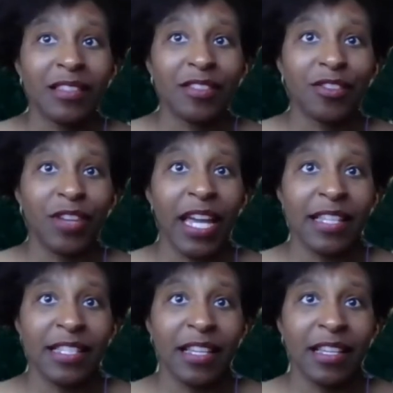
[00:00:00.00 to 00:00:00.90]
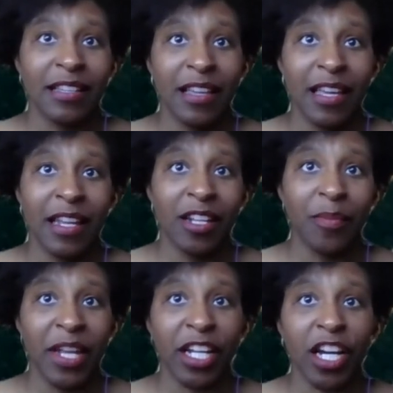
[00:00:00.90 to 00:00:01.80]
So yeah, as an
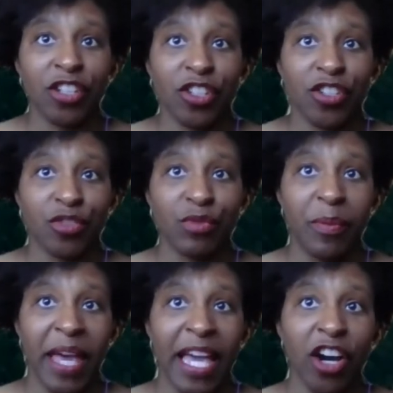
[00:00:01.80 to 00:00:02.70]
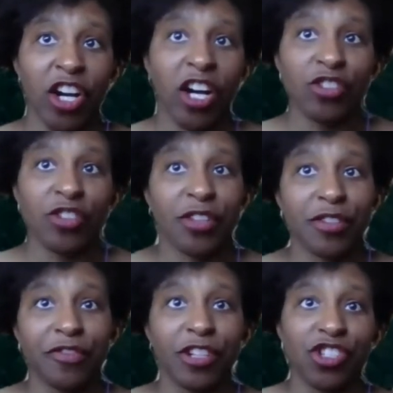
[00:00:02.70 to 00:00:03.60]
independent contractors, we pay our
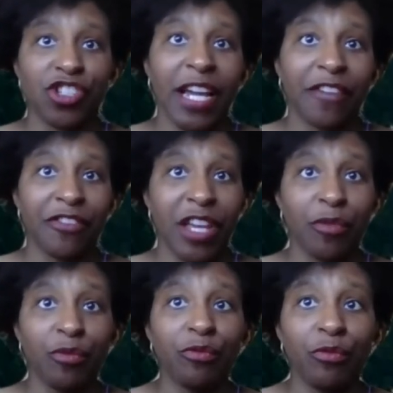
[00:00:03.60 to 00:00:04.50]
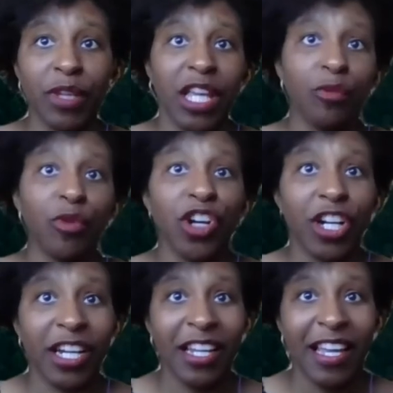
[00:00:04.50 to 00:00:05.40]
contractors for a check for what they
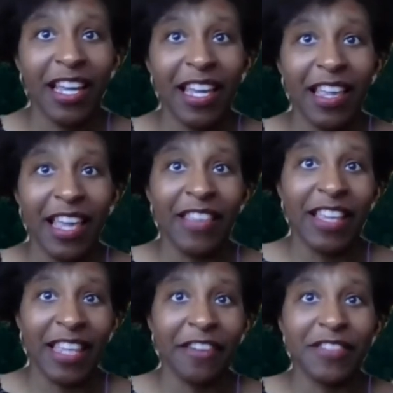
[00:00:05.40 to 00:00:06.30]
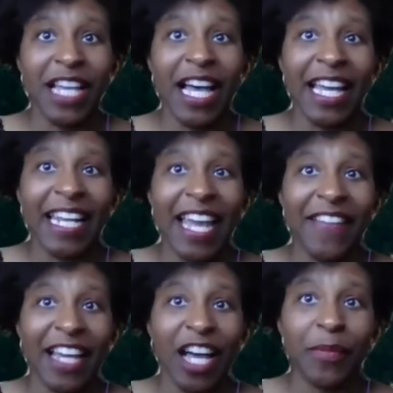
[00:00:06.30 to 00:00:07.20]
work and that they've done.
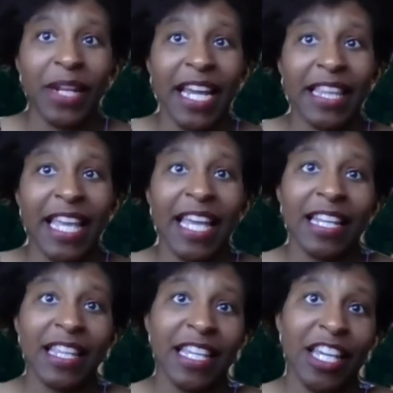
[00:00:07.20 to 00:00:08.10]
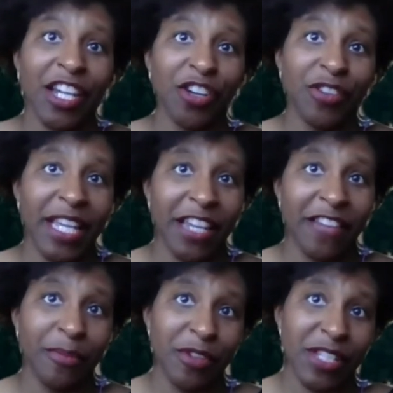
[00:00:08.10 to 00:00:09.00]
And the company at the end of the year, they
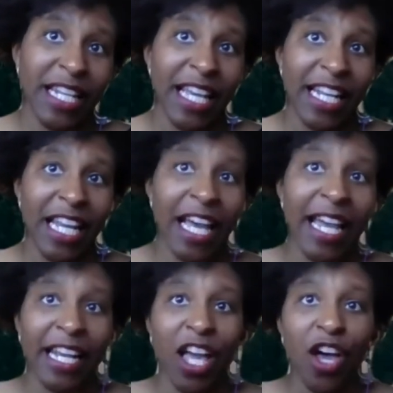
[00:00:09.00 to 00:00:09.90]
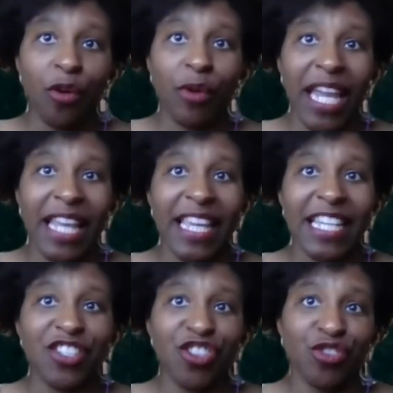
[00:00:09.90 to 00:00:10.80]
give them a 1099. What can
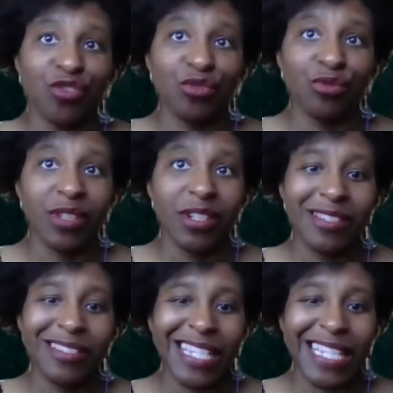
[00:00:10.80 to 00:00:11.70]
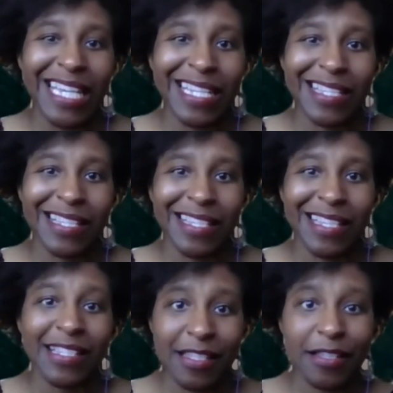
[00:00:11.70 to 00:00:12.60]
they do to get
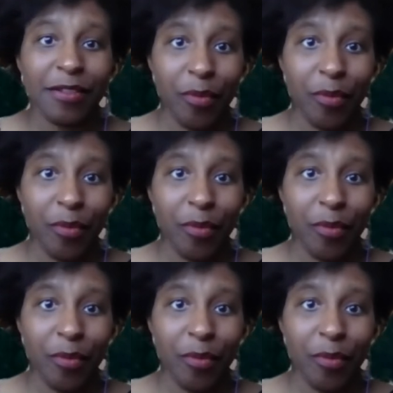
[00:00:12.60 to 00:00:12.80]
assistance?